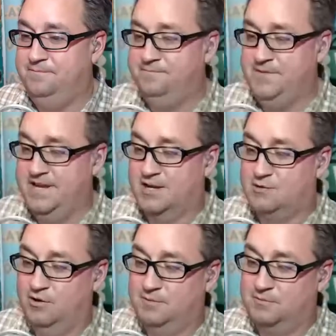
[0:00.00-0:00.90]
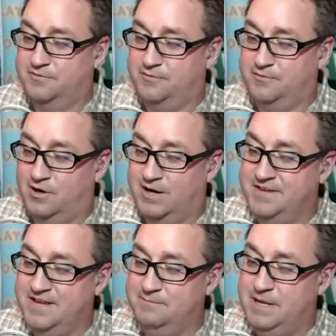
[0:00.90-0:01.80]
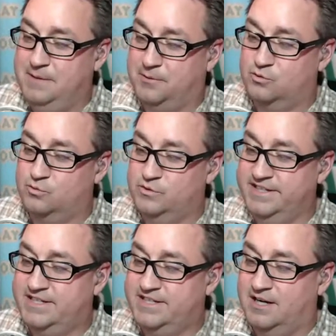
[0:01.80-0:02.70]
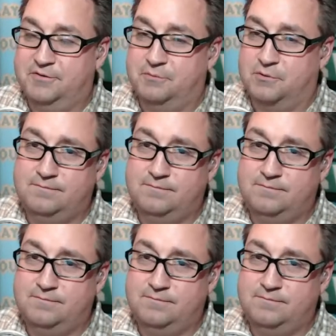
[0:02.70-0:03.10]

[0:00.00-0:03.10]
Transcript: Yeah, quote number 4. I think people are really comfortable.